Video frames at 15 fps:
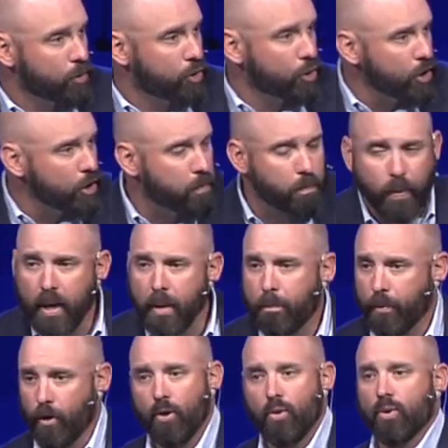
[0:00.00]
good
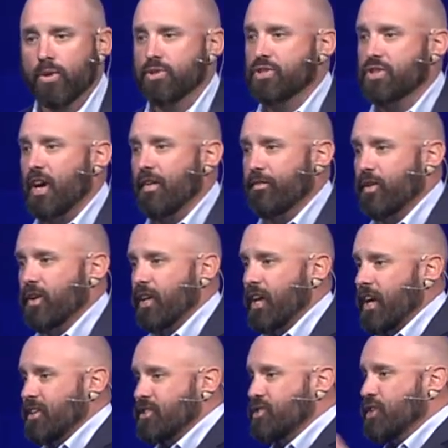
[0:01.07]
people who are suffering,
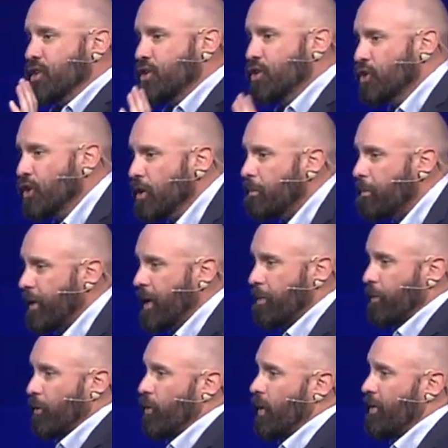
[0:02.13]
and I see good
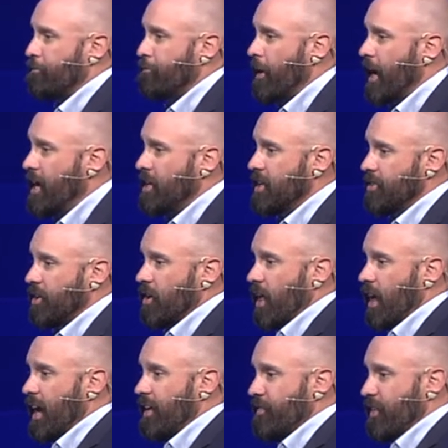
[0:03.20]
people who have pain in their
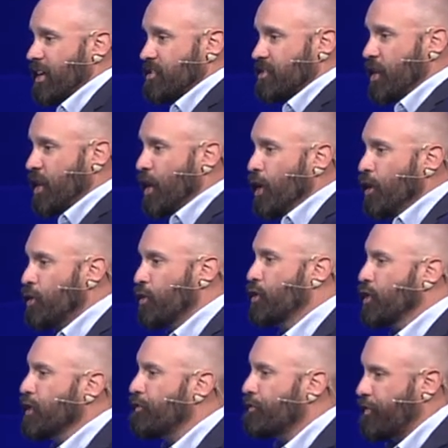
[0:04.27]
life, and I see
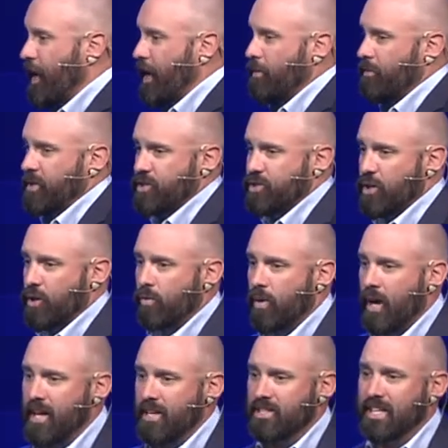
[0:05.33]
good families that are
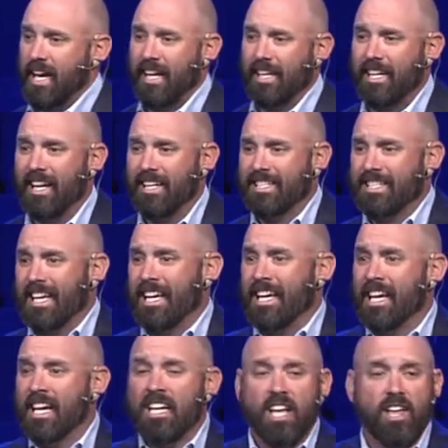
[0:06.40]
ransacked, and I say,
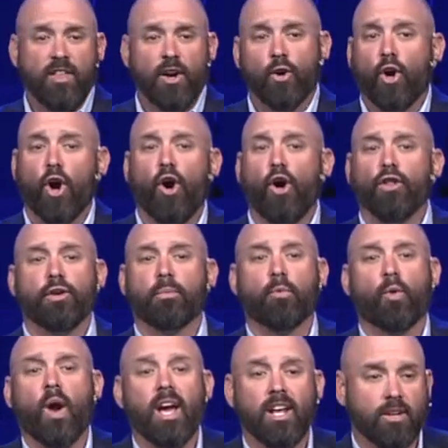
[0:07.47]
and they'll call them
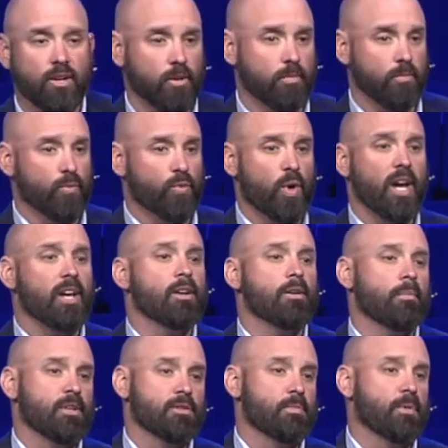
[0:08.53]
random.
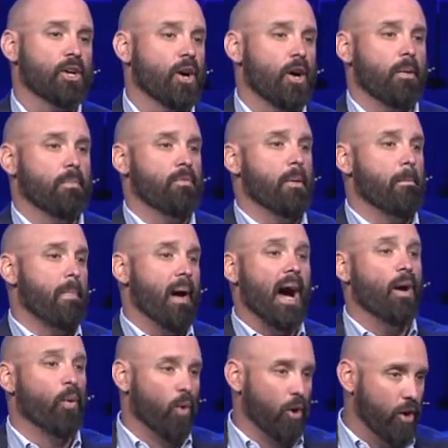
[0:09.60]
Random has become the
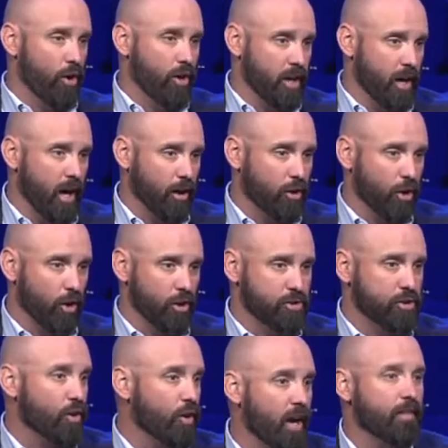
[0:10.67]
byword in our
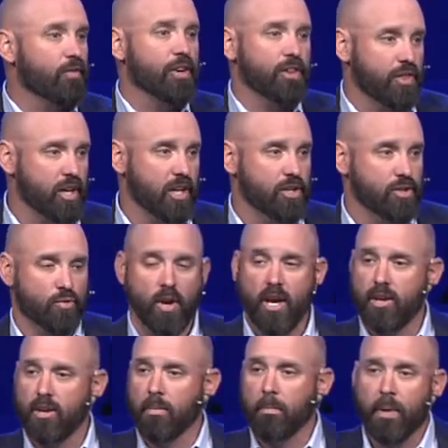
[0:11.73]
culture. Everything is
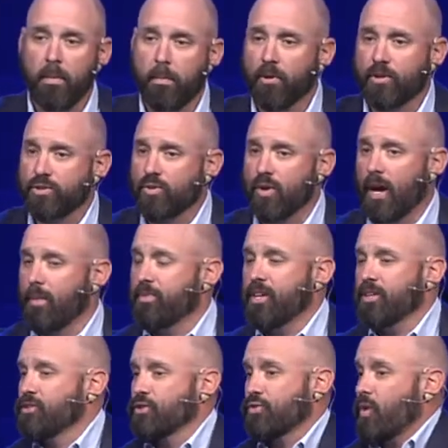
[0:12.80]
random. People describe
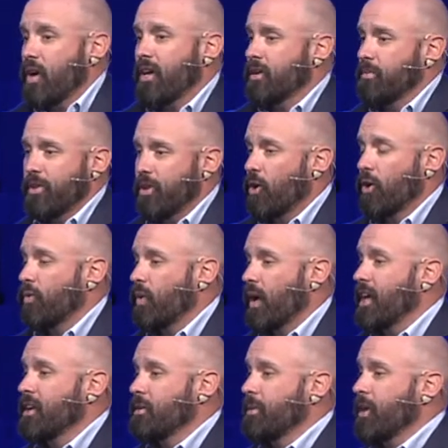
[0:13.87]
things as random that aren't
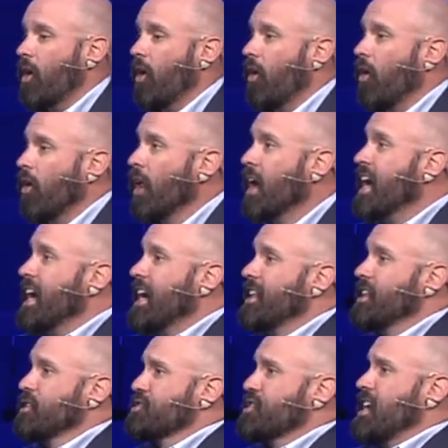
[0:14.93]
random at all.
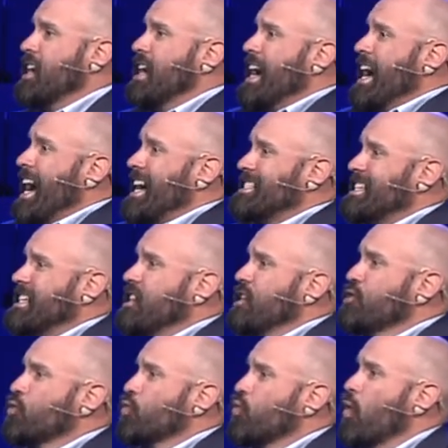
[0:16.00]
And they'll say, I see
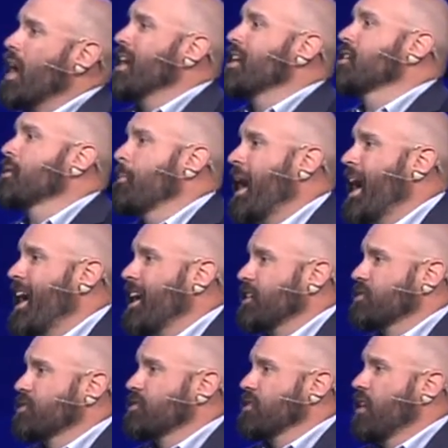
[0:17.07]
these random
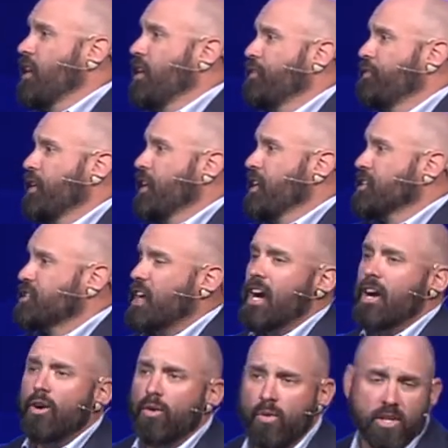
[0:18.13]
acts of
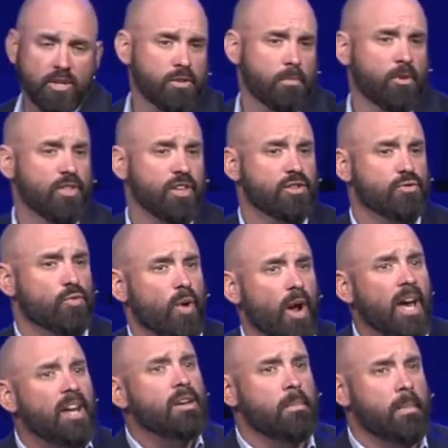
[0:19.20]
terrorism or these
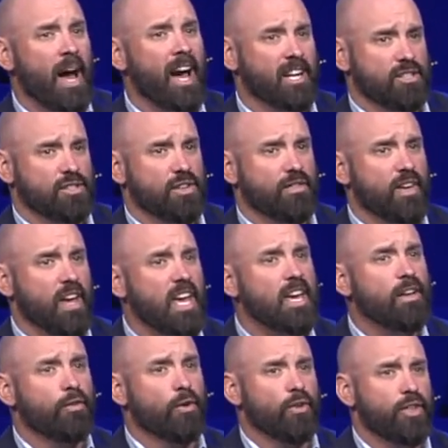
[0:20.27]
random acts of
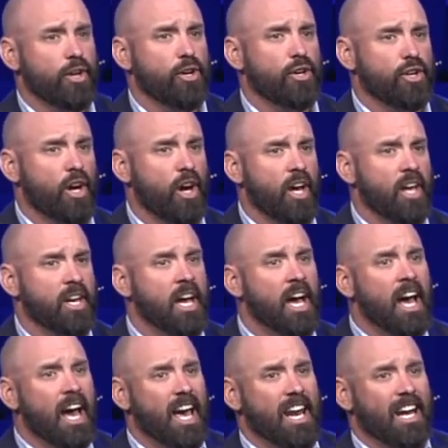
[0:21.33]
evil that are done,
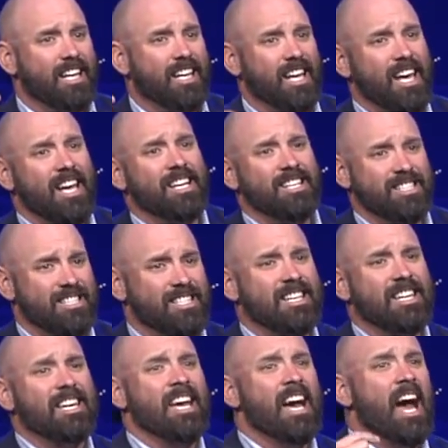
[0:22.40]
and I can't
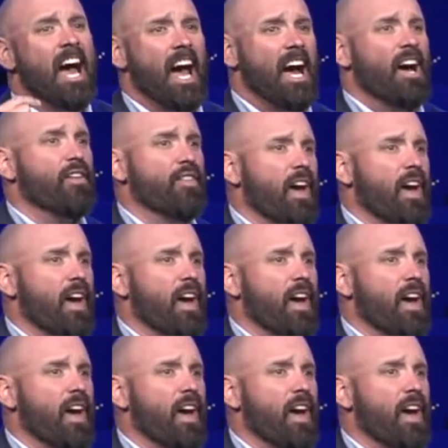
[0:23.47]
see how